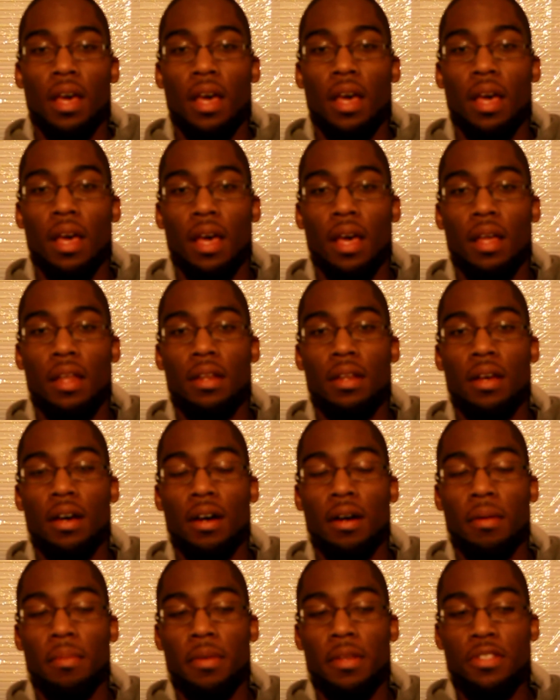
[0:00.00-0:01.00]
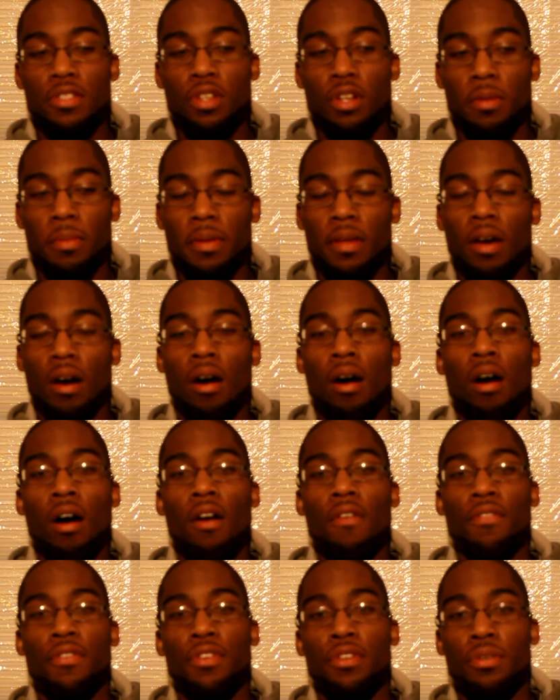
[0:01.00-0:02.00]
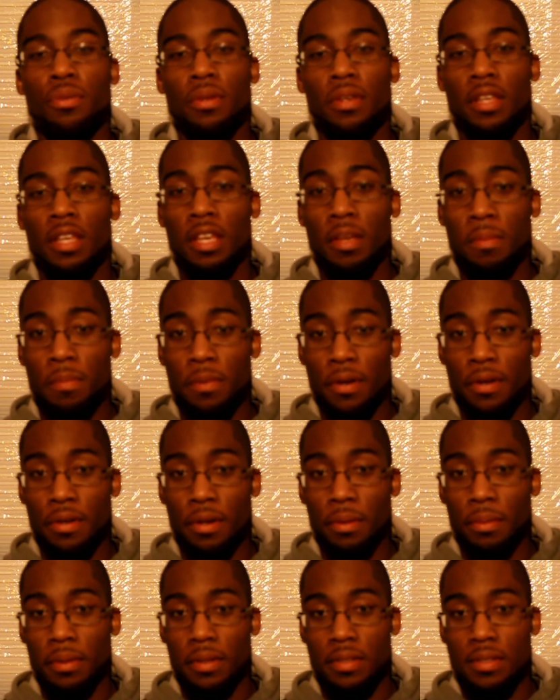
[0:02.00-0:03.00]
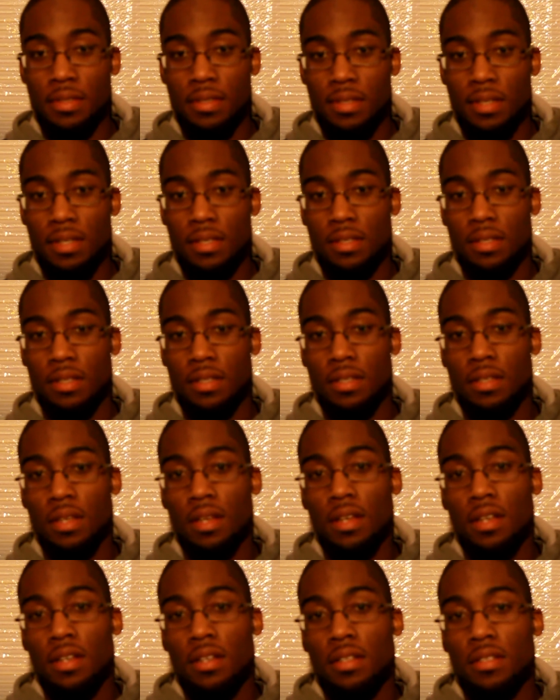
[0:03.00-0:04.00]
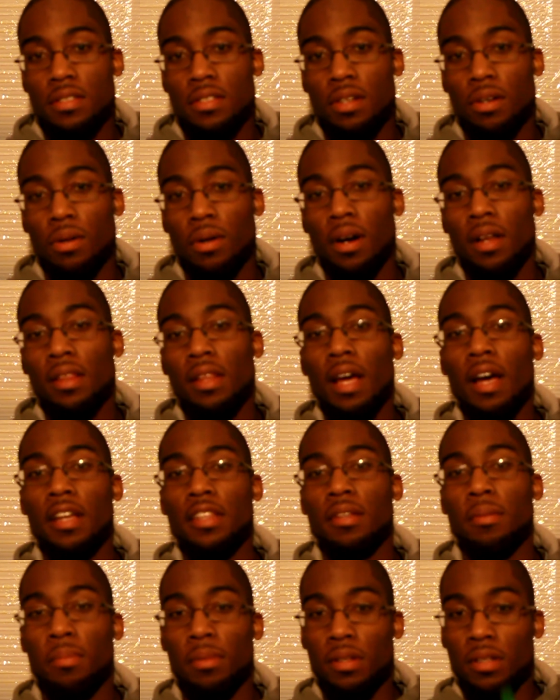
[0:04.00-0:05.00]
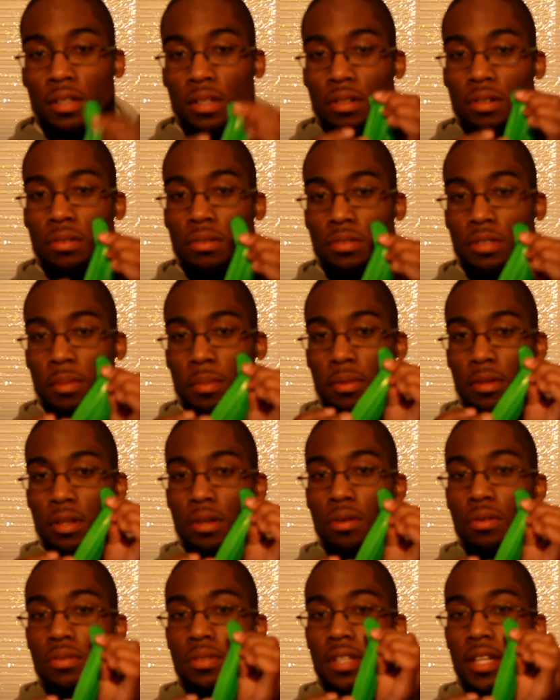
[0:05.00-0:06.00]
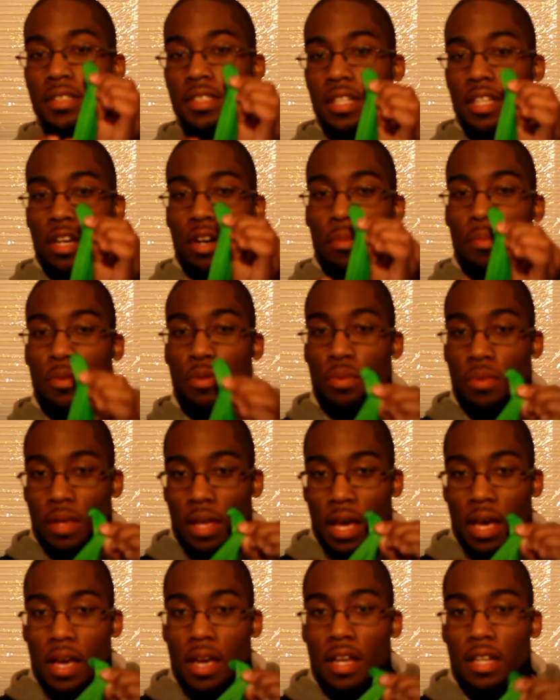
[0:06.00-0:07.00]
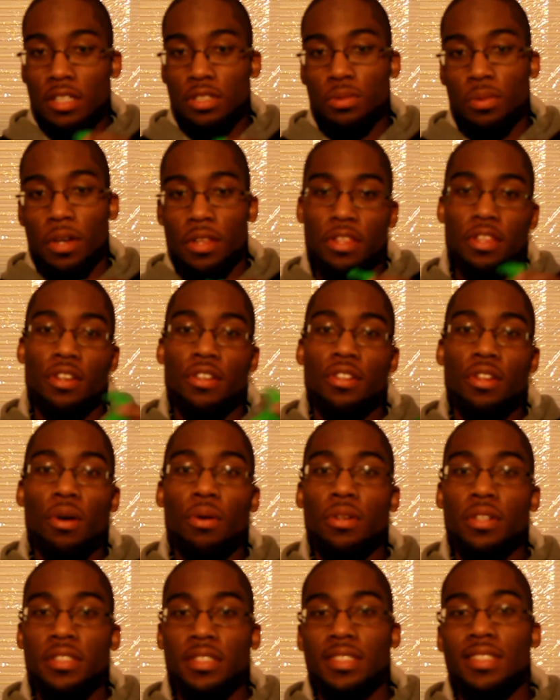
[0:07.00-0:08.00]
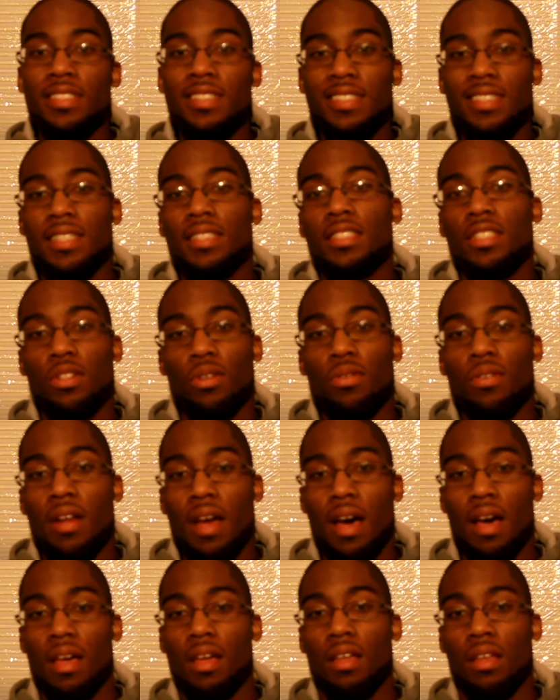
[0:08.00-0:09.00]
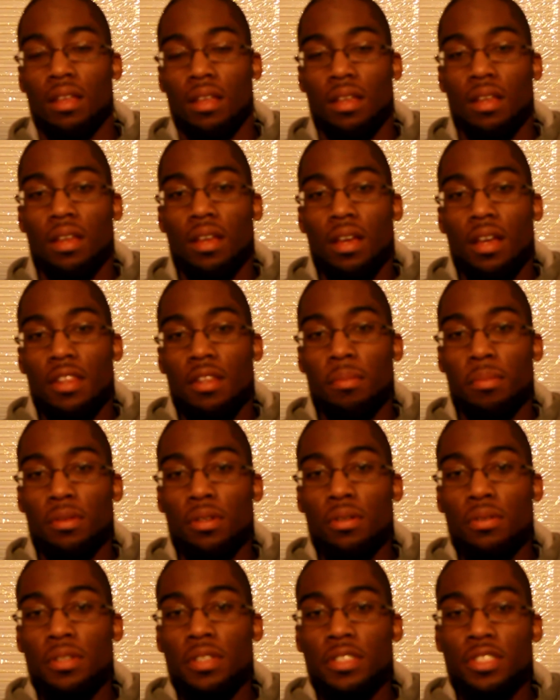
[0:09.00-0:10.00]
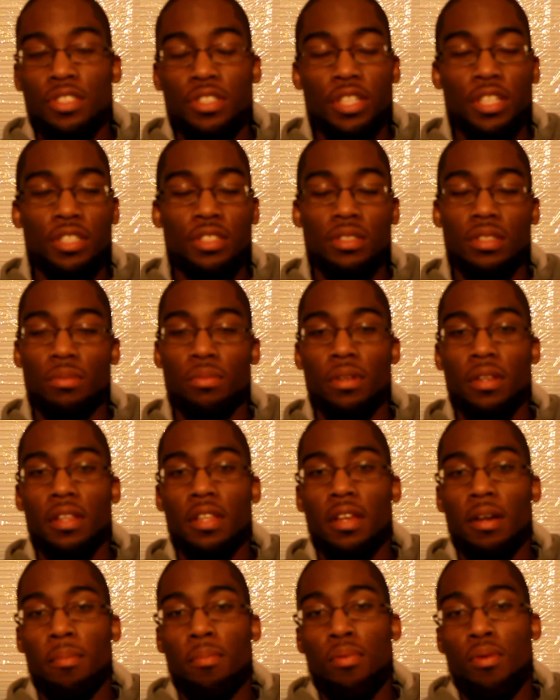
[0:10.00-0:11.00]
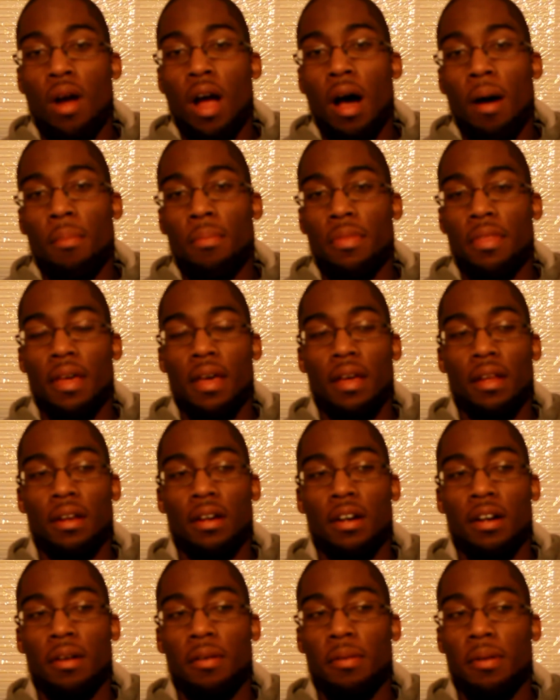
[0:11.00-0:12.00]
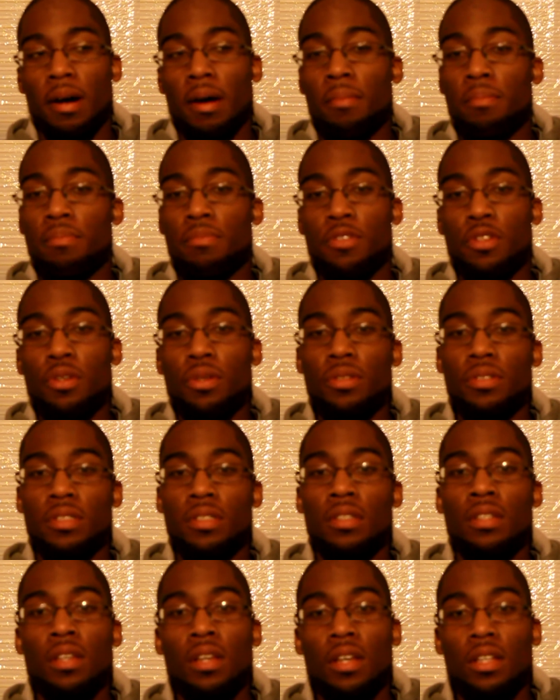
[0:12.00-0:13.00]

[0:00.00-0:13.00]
and it's going to be hard for you to keep your note consistent. So unlike the balloon doesn't help you gauge whether your note is consistent or not. The balloon is just really a prop that I'm using